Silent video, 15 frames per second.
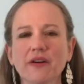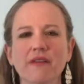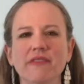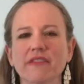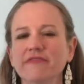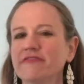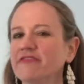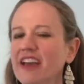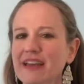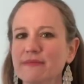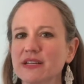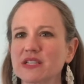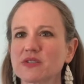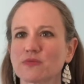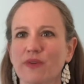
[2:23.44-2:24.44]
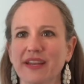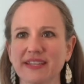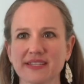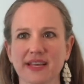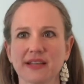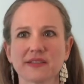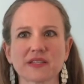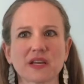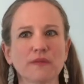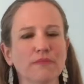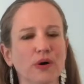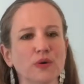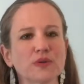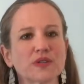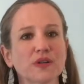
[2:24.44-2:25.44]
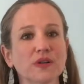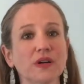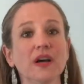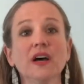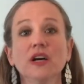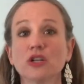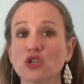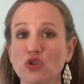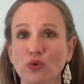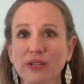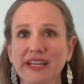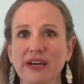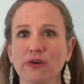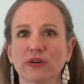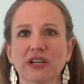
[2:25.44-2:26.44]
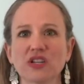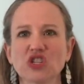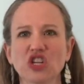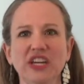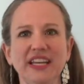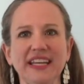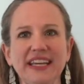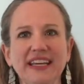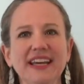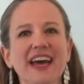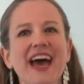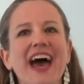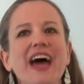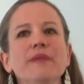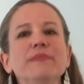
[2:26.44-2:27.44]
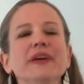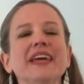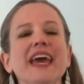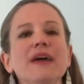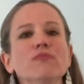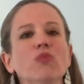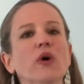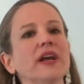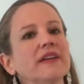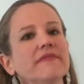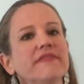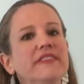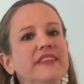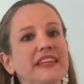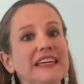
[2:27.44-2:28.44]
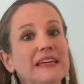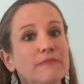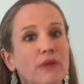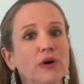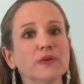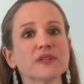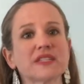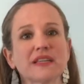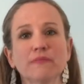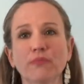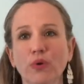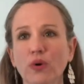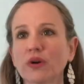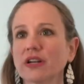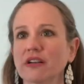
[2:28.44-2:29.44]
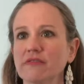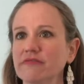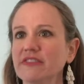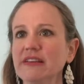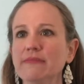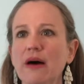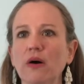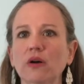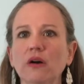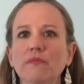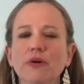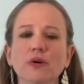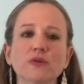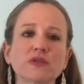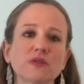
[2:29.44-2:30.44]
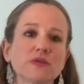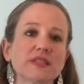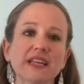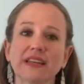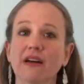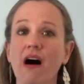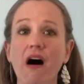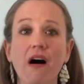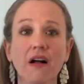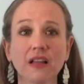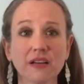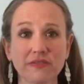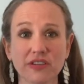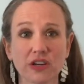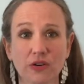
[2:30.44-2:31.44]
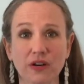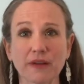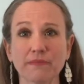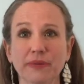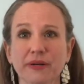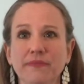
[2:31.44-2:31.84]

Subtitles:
of a famous Renaissance composer, Giulio Caccini, and became one of the most important female composers in all of Europe.